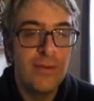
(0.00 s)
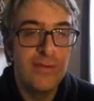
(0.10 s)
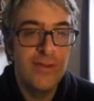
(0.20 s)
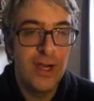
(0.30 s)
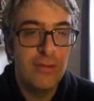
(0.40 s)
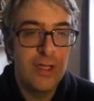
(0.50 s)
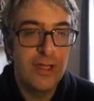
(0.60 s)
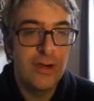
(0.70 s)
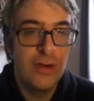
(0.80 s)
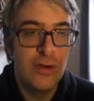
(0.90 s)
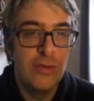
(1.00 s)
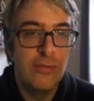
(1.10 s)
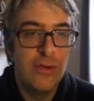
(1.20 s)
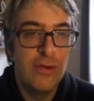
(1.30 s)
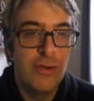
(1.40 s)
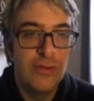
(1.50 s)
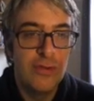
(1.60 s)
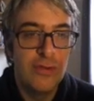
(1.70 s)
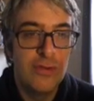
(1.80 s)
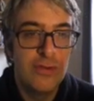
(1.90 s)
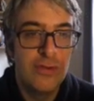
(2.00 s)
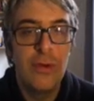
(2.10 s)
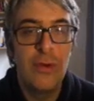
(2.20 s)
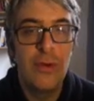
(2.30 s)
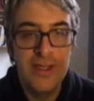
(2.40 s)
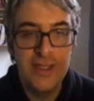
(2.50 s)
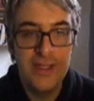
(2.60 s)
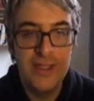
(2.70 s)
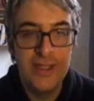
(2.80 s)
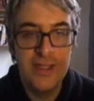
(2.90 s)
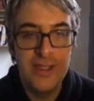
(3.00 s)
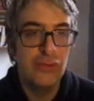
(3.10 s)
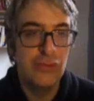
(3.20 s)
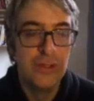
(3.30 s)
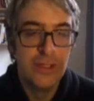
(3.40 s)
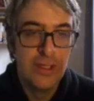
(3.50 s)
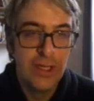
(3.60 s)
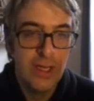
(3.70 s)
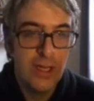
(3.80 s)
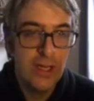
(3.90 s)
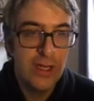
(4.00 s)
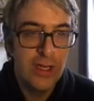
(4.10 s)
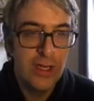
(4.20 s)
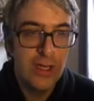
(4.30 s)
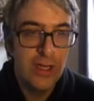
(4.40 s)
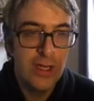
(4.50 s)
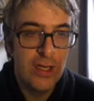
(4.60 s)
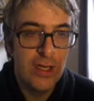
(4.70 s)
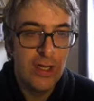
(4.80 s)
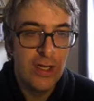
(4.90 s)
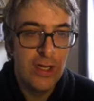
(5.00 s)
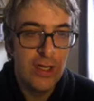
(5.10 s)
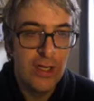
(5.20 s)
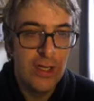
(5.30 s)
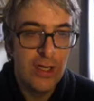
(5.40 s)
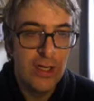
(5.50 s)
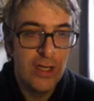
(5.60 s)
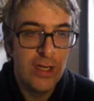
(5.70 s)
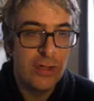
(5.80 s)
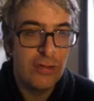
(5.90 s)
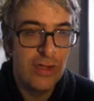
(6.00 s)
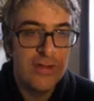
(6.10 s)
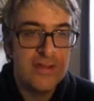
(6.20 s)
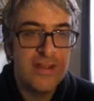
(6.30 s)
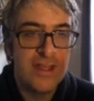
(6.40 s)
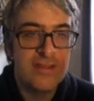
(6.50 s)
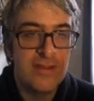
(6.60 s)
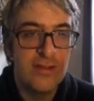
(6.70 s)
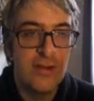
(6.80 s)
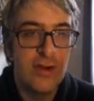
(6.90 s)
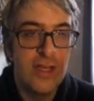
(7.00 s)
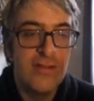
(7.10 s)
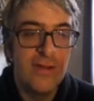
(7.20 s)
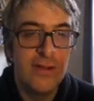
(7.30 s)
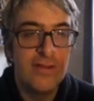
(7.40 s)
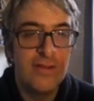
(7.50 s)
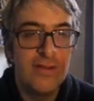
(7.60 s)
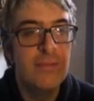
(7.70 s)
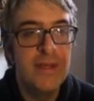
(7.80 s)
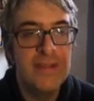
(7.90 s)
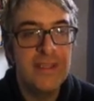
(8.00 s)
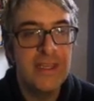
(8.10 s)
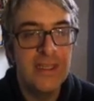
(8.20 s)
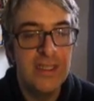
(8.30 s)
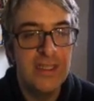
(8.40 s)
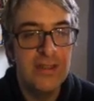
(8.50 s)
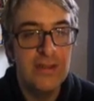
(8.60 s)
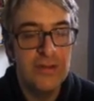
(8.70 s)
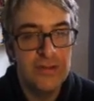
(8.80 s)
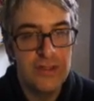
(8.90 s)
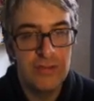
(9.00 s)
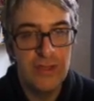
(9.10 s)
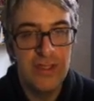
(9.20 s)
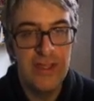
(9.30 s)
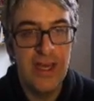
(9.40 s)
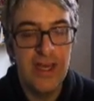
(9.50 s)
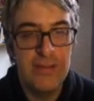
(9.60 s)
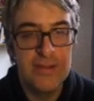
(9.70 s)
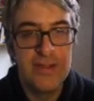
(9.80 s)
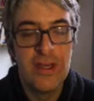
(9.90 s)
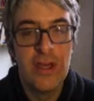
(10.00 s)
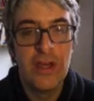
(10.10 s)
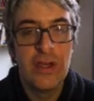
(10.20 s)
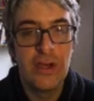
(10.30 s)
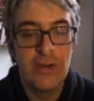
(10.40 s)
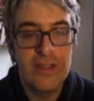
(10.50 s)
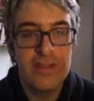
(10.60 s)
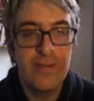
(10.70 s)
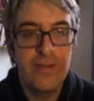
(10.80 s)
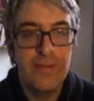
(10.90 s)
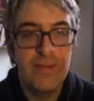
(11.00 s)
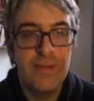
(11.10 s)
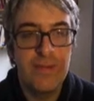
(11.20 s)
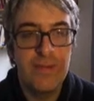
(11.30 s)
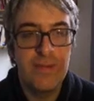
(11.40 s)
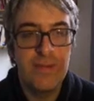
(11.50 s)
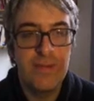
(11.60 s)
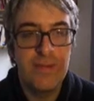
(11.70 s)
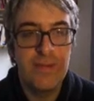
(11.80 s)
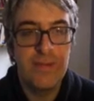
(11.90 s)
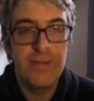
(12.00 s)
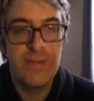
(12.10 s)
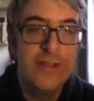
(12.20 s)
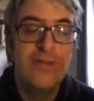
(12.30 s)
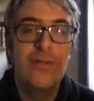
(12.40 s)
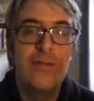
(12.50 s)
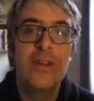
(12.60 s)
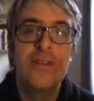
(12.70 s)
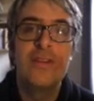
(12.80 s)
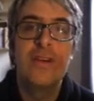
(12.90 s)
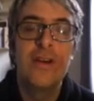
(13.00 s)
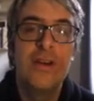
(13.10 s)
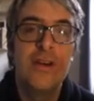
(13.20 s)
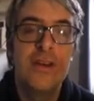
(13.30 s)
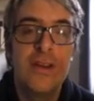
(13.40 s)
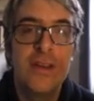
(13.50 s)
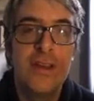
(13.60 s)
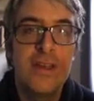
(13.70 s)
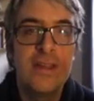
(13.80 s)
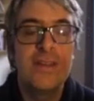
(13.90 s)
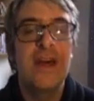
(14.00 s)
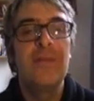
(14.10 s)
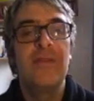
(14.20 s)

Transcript: of Darwin Core we want to map our data to. We have Darwin Core occurrence, taxon, or event, and basically those three types correspond to the different type